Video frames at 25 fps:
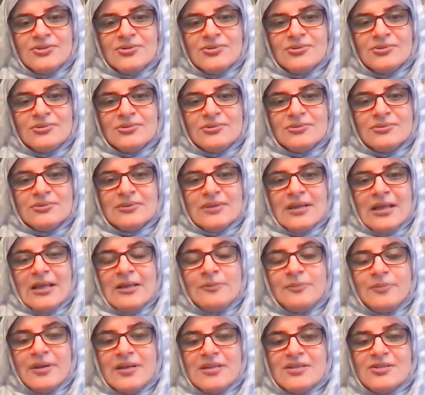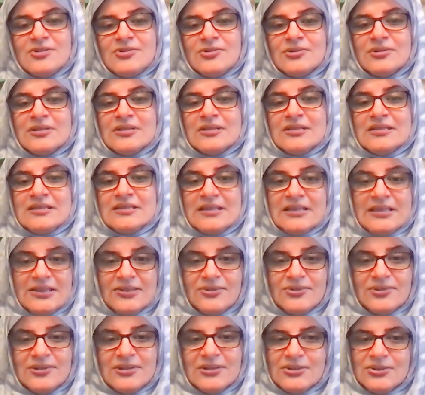to help us to
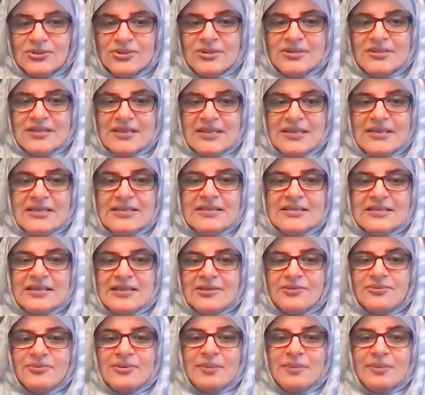continue the good deeds that